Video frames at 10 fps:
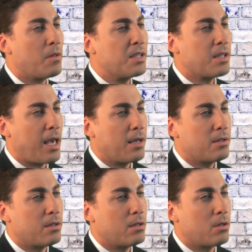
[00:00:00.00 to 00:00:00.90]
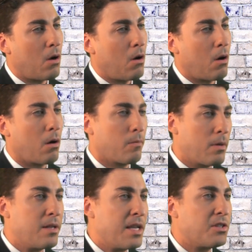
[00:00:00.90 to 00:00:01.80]
these cases are
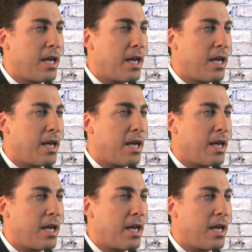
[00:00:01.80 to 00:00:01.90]
niche